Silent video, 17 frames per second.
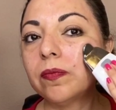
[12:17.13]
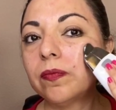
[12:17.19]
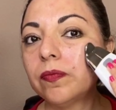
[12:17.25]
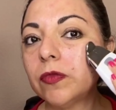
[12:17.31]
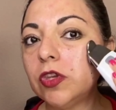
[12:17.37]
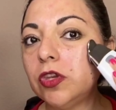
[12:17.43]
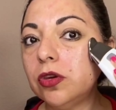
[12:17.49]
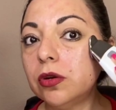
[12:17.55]

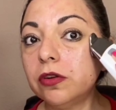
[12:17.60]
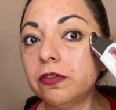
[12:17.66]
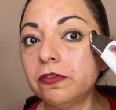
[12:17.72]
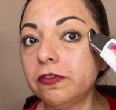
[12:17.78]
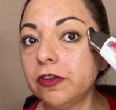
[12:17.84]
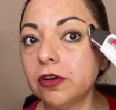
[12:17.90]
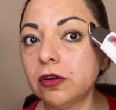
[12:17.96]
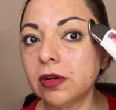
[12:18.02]
You don't
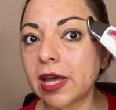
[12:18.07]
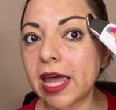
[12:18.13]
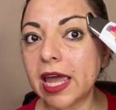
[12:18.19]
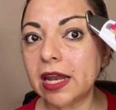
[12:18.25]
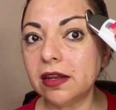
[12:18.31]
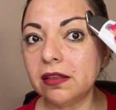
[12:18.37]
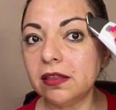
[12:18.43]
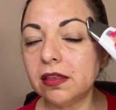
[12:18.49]
feel
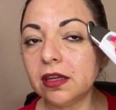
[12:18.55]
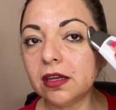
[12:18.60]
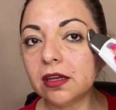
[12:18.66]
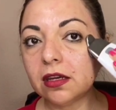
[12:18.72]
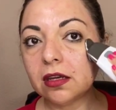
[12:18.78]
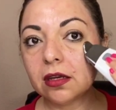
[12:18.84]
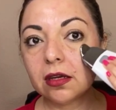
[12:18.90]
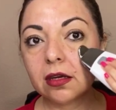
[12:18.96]
anything.
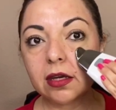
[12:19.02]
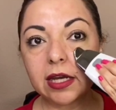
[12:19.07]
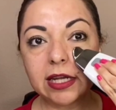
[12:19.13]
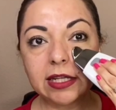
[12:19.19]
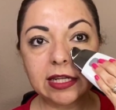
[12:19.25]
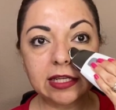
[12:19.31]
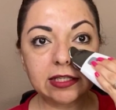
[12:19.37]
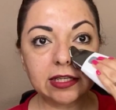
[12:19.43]
It
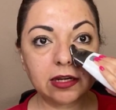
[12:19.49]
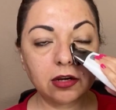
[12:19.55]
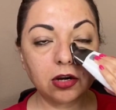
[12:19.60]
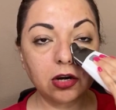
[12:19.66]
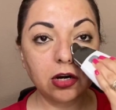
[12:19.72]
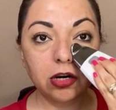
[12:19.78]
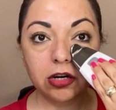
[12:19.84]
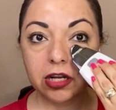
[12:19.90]
doesn't
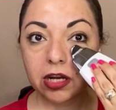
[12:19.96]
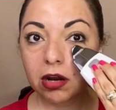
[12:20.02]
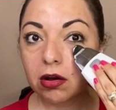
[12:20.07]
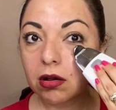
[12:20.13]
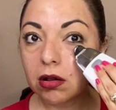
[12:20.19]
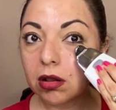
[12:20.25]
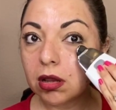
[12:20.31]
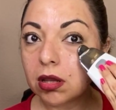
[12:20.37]
hurt at
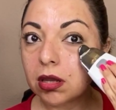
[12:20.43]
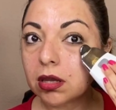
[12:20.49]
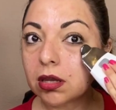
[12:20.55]
all.